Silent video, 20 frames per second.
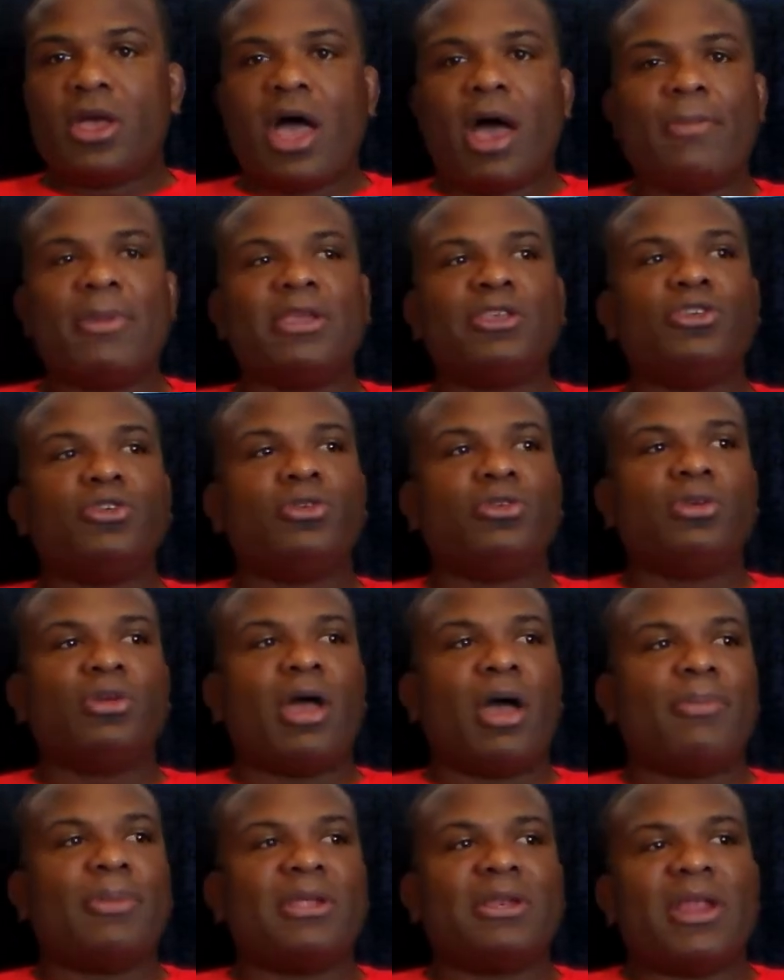I mean,
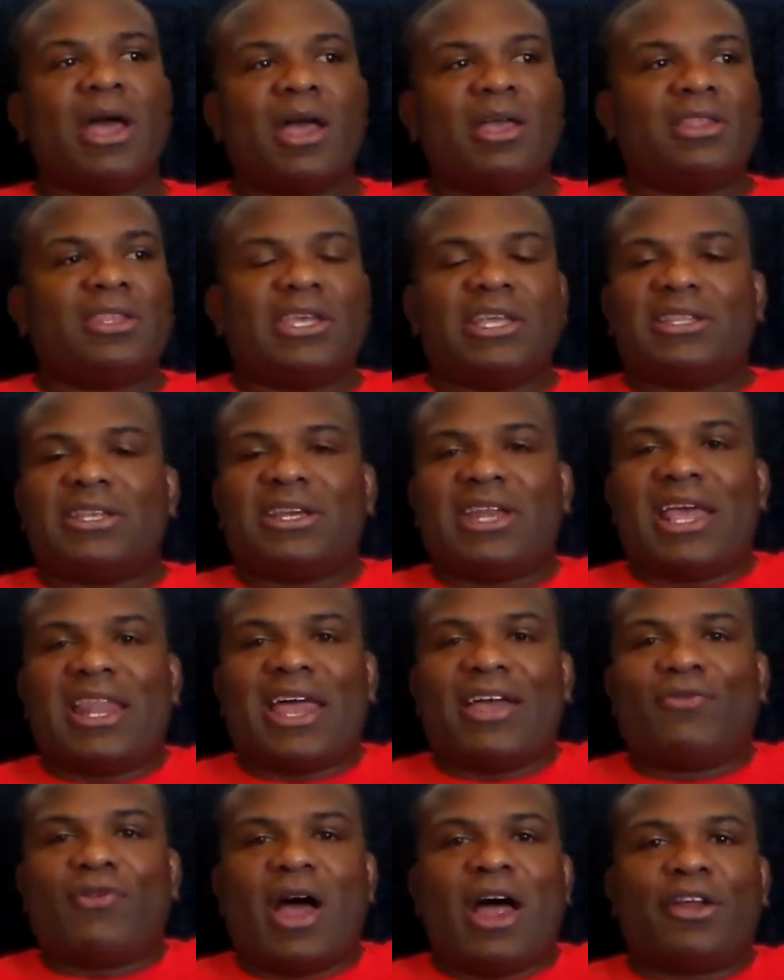at the end of the day,
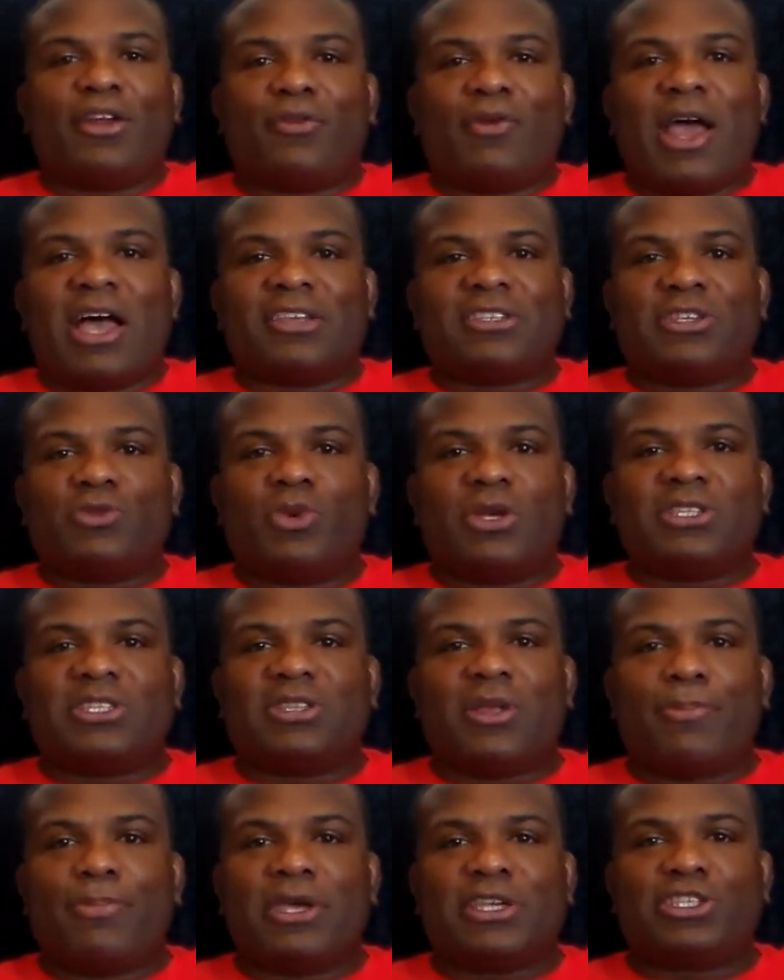like, Ronda Rousey
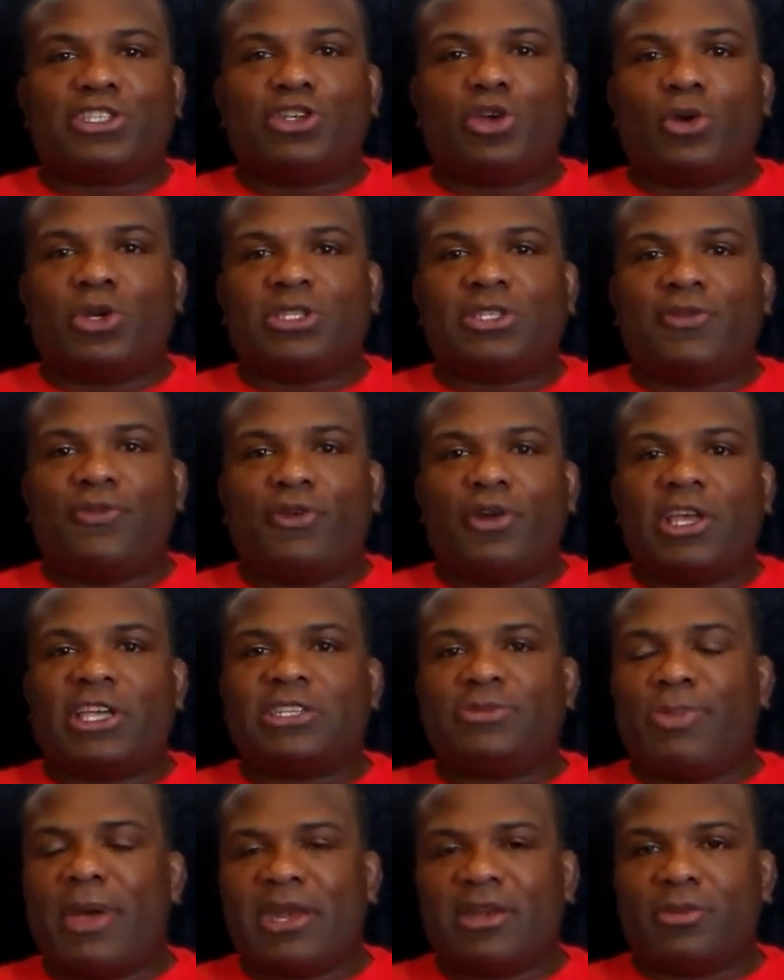wasn't the best choice for the
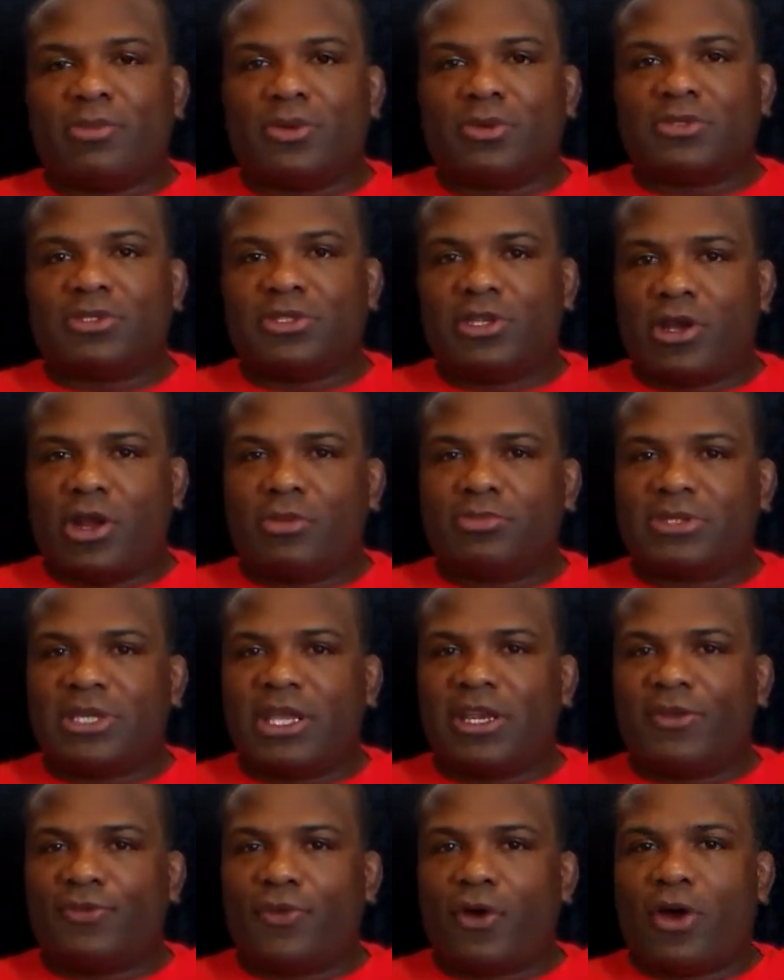Expendables, you know what I'm
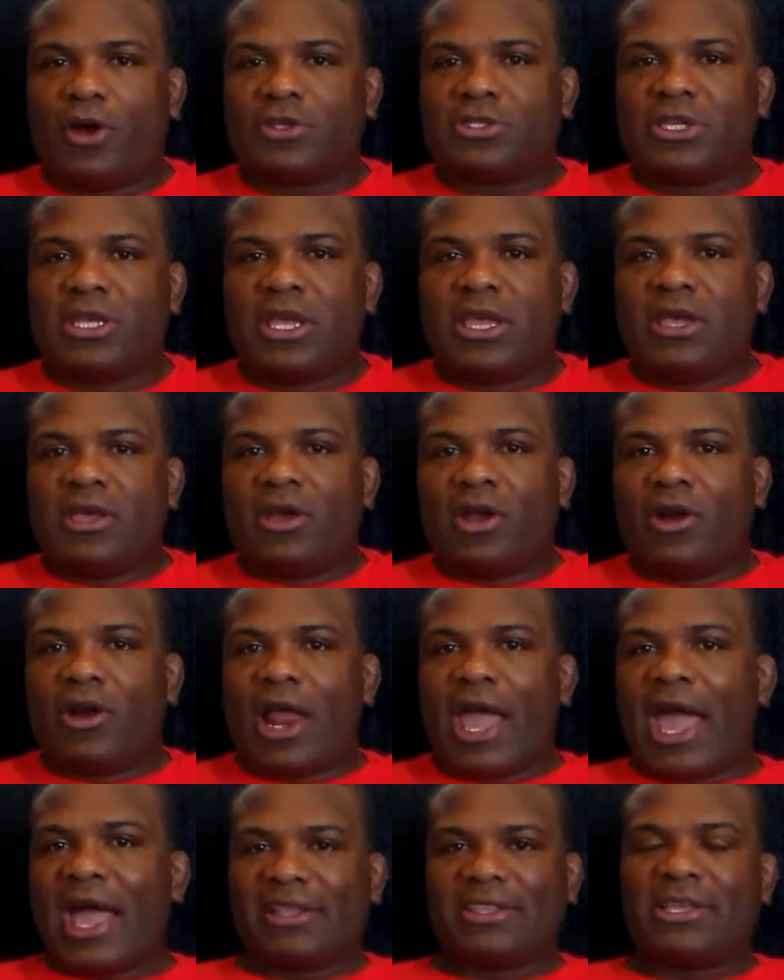saying, as far as
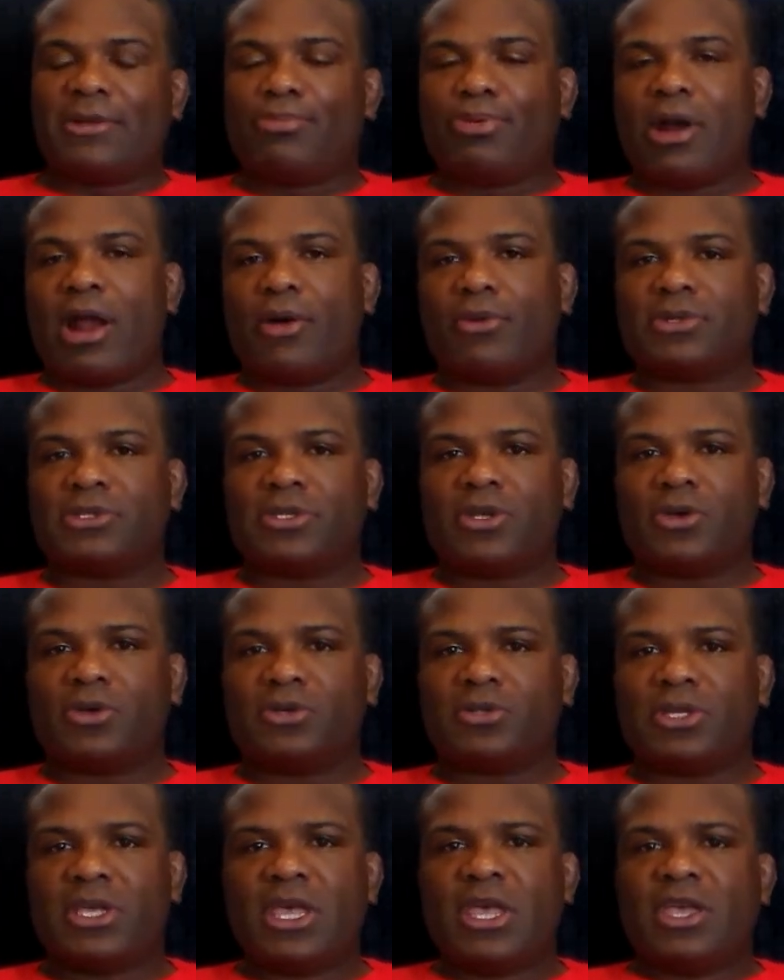her acting prowess
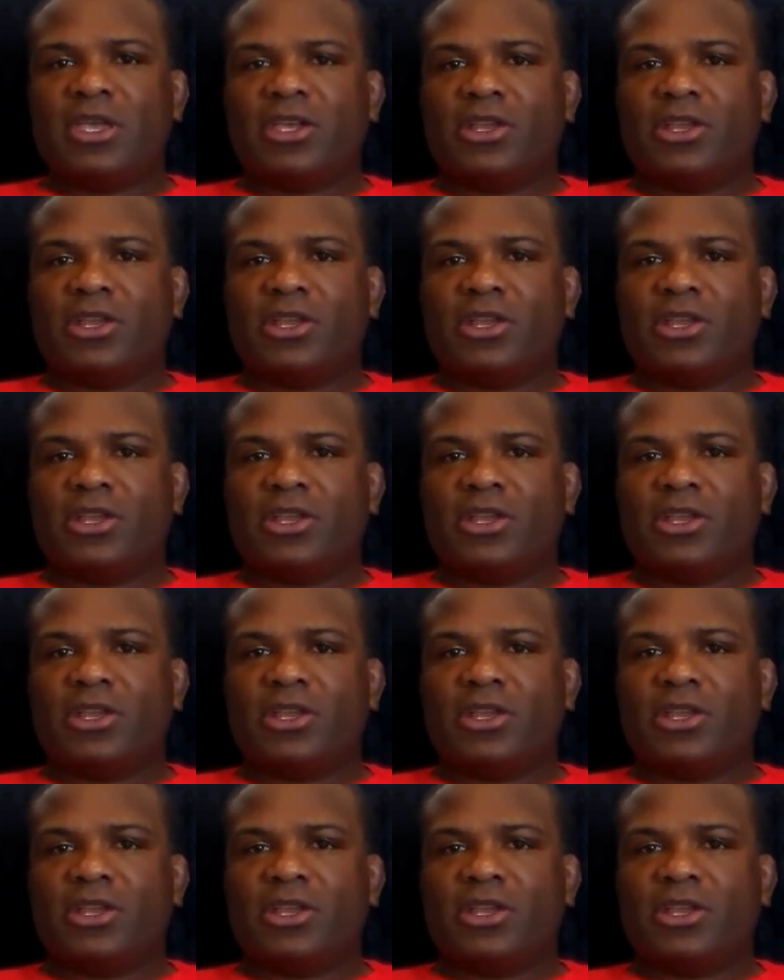goes.